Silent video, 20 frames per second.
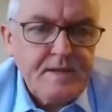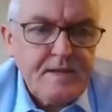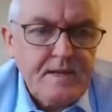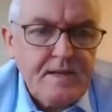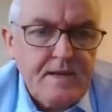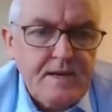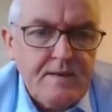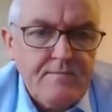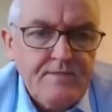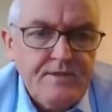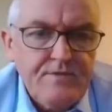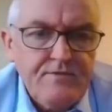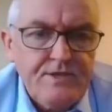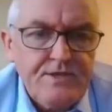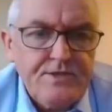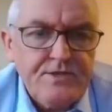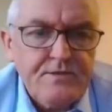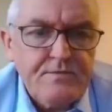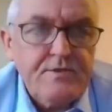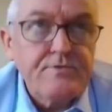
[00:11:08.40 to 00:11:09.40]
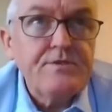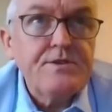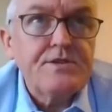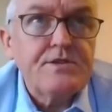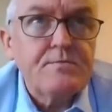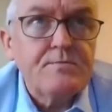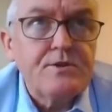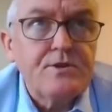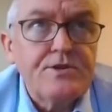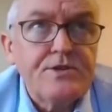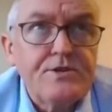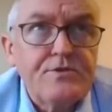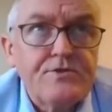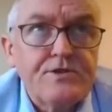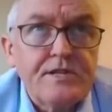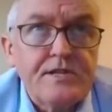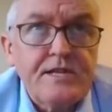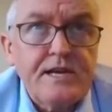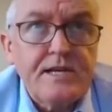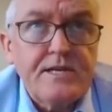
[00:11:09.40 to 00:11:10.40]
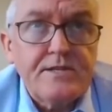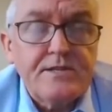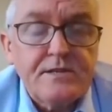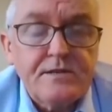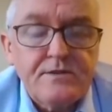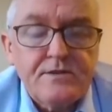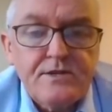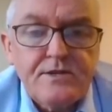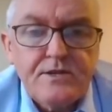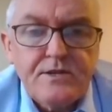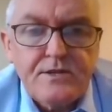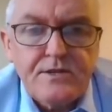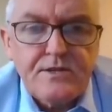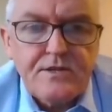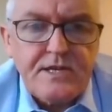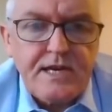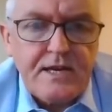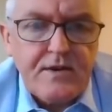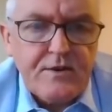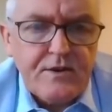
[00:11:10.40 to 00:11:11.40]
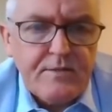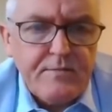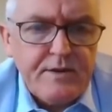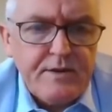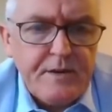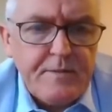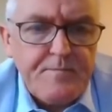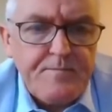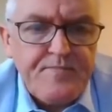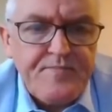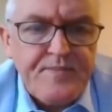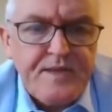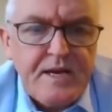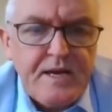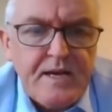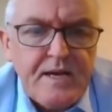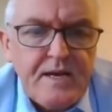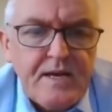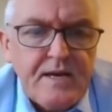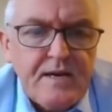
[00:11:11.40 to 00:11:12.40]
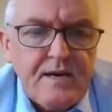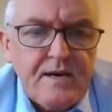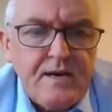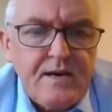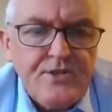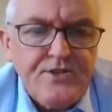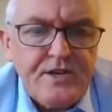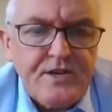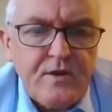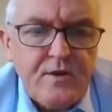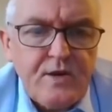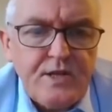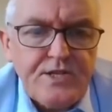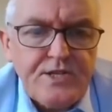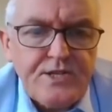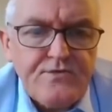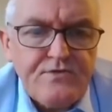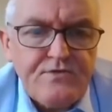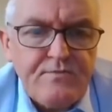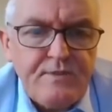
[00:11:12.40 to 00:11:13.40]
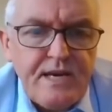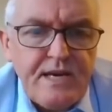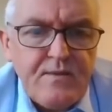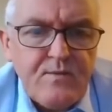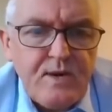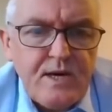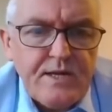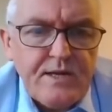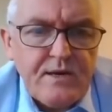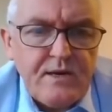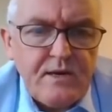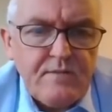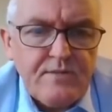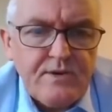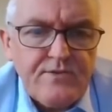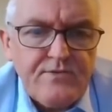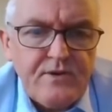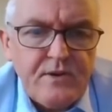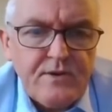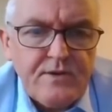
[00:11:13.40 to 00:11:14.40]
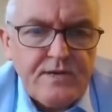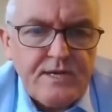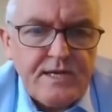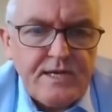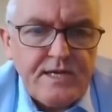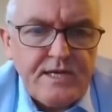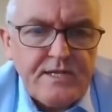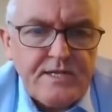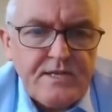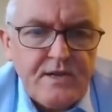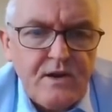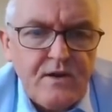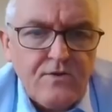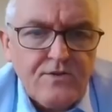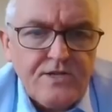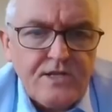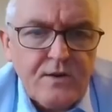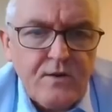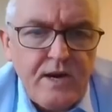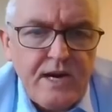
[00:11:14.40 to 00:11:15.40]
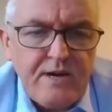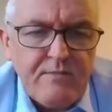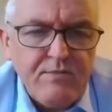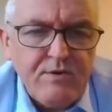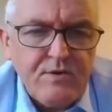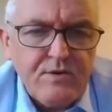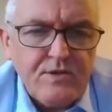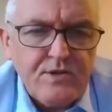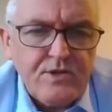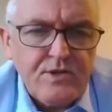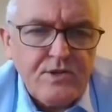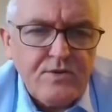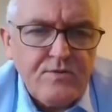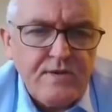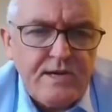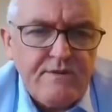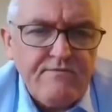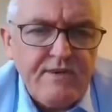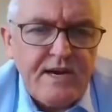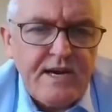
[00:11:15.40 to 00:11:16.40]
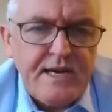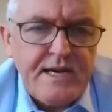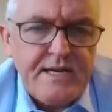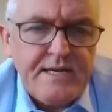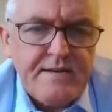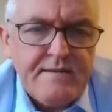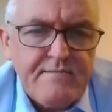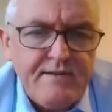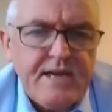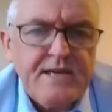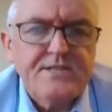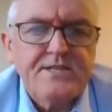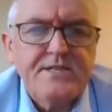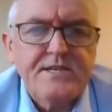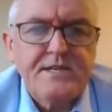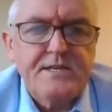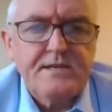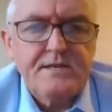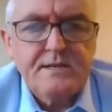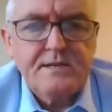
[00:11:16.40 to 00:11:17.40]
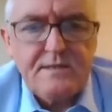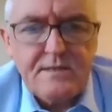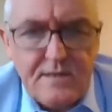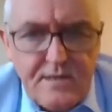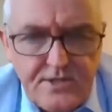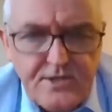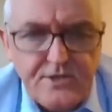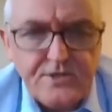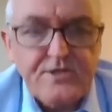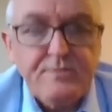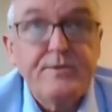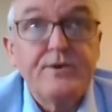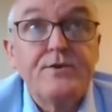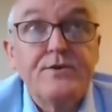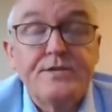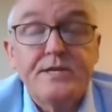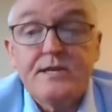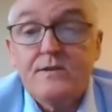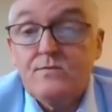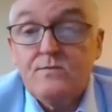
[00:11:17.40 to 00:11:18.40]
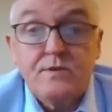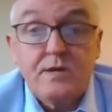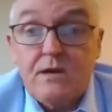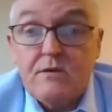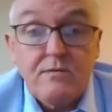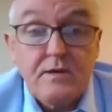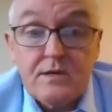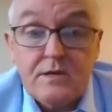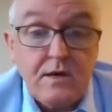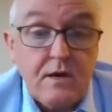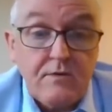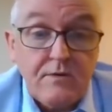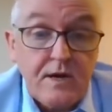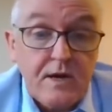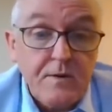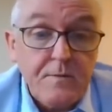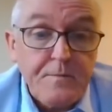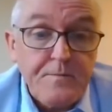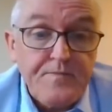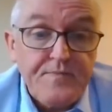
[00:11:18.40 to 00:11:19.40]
There is some good news at the end, so just hang on a minute. The urgent questions remain whether Omicron is also able to evade vaccine-induced immunity. Don't know.